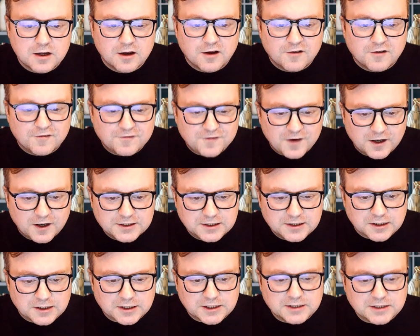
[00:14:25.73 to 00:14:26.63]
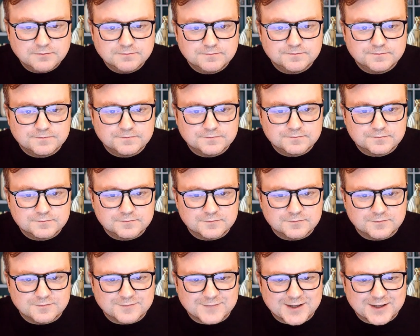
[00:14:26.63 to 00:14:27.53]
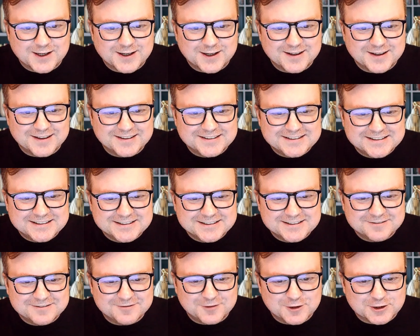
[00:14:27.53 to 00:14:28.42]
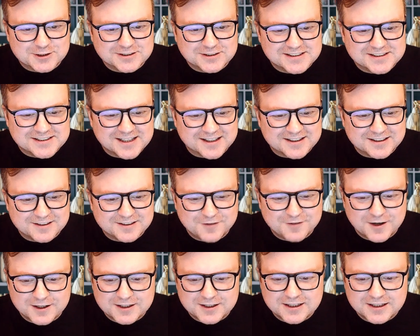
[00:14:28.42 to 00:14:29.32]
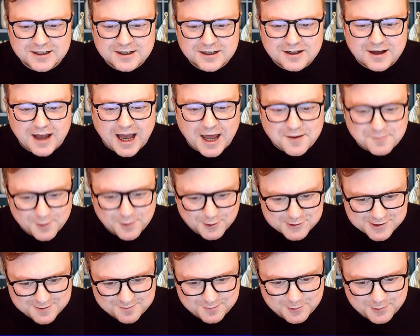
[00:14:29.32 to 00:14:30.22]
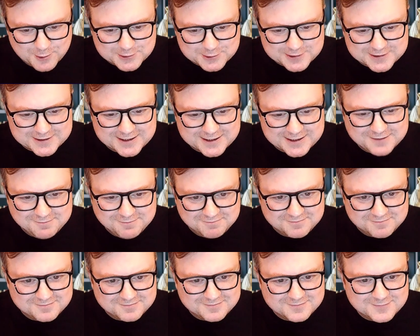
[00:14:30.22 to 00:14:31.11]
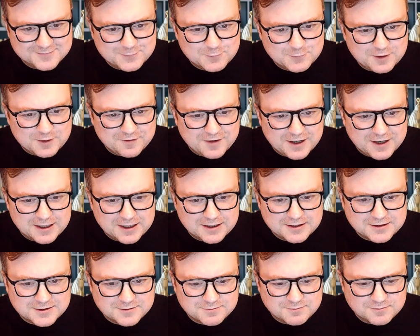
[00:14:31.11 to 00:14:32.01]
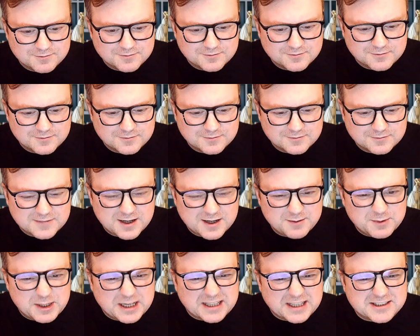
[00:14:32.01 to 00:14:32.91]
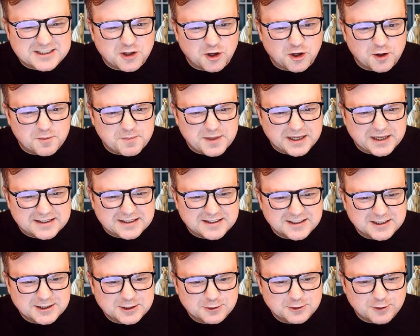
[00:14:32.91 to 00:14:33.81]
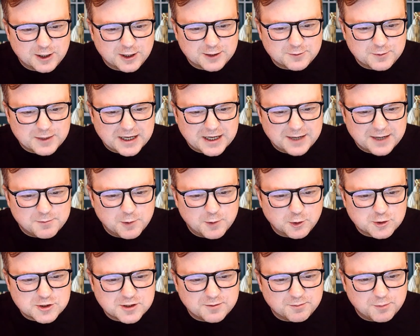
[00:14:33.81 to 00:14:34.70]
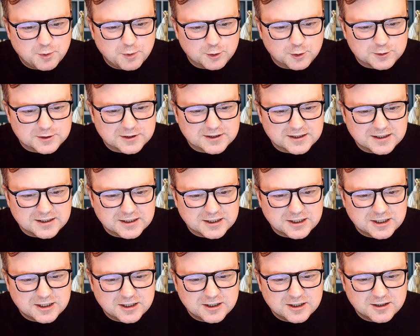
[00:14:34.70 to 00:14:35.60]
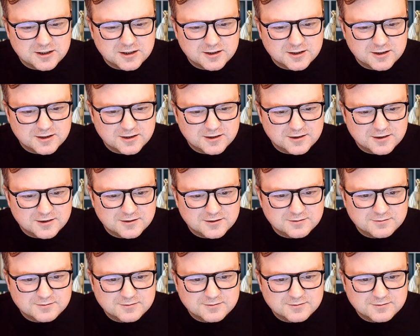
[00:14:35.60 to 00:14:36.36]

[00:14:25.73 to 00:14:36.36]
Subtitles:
Finally, nice. Firstly, secondly, finally, and most importantly, we've had I mean, it's not a big deal, right? We had most importantly here.